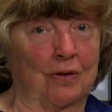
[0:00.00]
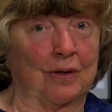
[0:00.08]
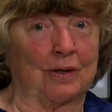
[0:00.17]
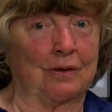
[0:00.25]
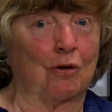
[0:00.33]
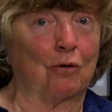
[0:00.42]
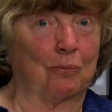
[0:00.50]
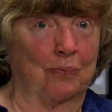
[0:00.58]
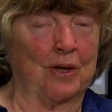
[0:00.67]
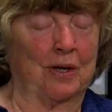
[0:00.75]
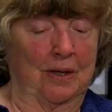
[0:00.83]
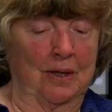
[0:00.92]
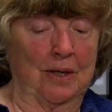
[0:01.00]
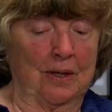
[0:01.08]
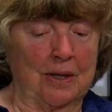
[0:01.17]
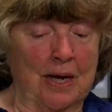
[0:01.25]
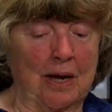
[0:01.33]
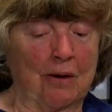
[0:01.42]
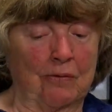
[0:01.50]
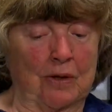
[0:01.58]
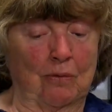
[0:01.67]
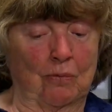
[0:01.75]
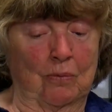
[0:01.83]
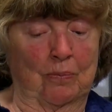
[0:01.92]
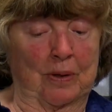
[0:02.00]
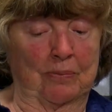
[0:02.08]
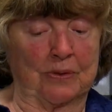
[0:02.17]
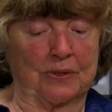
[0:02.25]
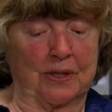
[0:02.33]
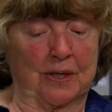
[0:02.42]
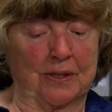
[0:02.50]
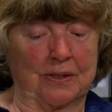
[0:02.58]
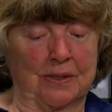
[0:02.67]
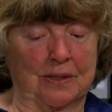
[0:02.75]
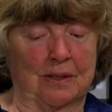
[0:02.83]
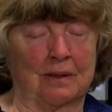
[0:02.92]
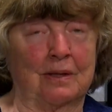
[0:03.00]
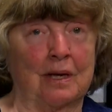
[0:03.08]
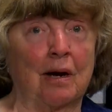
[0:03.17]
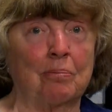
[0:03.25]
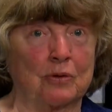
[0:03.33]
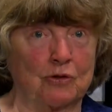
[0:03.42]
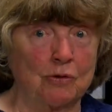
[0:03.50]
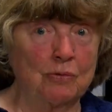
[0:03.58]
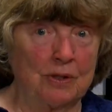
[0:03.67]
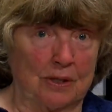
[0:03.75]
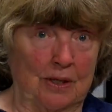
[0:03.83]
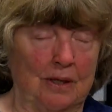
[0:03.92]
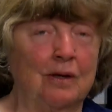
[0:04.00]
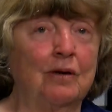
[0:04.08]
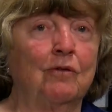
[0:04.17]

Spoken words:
and hope that now they will publicize the opportunity